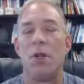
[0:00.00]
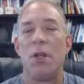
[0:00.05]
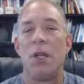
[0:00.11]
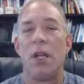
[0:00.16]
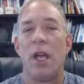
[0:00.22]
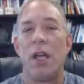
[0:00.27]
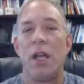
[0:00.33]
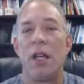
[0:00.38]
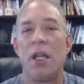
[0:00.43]

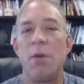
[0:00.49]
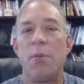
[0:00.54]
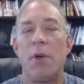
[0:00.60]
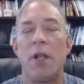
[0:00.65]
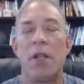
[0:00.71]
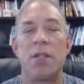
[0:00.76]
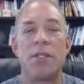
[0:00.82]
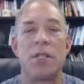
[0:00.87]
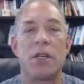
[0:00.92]
and email
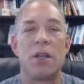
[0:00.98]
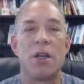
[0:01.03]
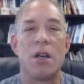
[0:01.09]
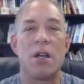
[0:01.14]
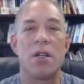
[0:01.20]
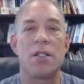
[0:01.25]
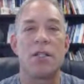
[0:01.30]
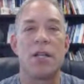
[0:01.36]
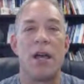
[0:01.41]
us at
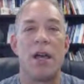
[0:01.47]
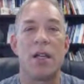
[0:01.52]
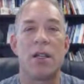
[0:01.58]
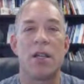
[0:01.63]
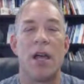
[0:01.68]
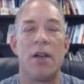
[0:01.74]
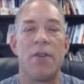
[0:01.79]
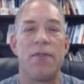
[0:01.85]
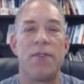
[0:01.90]

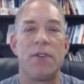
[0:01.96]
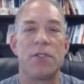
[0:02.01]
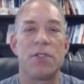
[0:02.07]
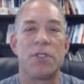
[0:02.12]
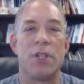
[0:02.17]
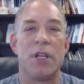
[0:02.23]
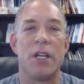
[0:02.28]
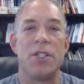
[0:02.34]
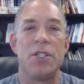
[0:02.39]

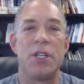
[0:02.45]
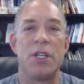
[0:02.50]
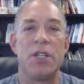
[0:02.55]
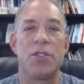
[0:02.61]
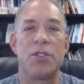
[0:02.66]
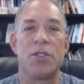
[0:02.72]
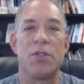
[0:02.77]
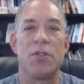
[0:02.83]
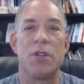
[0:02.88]

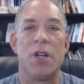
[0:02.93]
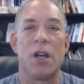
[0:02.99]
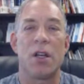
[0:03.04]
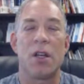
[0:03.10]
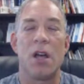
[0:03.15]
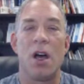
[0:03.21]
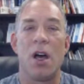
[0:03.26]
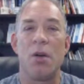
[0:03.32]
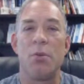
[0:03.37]

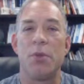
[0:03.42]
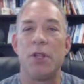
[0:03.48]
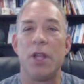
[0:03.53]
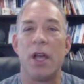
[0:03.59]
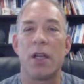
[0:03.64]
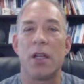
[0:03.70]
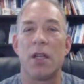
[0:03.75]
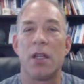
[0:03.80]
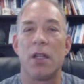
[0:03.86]
contact@functionalaginginstitute.com. And
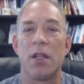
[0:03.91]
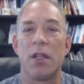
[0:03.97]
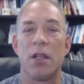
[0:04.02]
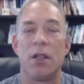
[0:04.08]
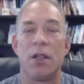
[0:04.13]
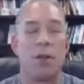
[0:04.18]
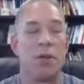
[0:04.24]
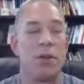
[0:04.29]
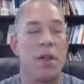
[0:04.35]
that
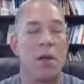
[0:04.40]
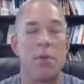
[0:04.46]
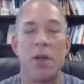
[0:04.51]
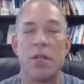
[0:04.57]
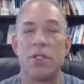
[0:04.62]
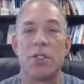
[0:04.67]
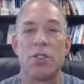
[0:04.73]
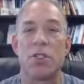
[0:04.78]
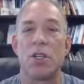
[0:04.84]

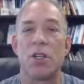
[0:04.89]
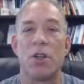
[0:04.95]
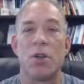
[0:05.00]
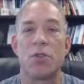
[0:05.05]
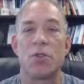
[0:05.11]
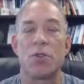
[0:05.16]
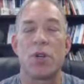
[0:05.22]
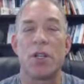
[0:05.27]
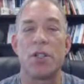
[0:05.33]
message can go
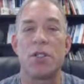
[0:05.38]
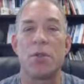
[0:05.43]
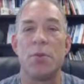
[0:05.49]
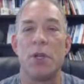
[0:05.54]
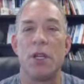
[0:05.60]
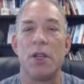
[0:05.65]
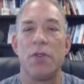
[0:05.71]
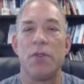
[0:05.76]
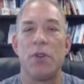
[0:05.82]
straight to
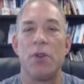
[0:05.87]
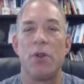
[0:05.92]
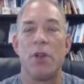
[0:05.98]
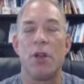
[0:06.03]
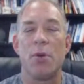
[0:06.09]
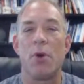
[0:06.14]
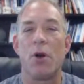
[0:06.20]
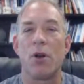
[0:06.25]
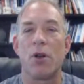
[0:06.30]
me if you
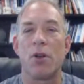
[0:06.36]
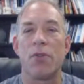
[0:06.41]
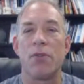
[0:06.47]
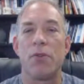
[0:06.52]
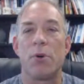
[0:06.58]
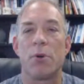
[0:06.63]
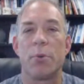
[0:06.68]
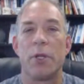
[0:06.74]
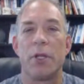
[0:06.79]
earmark it
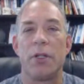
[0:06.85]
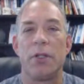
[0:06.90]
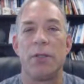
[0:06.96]
for me.